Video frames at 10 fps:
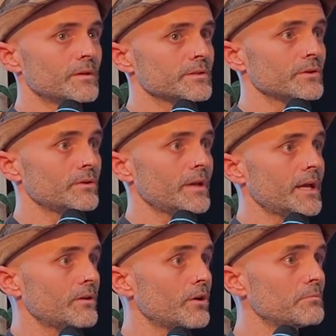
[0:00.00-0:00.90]
So
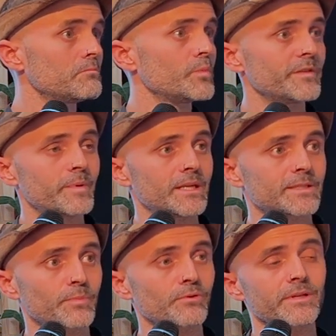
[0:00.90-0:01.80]
at OM, we've been
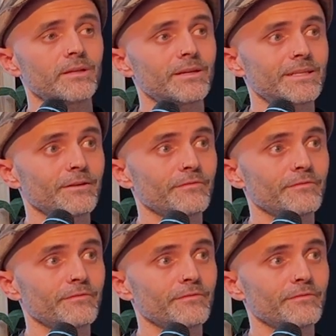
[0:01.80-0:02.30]
exploring the idea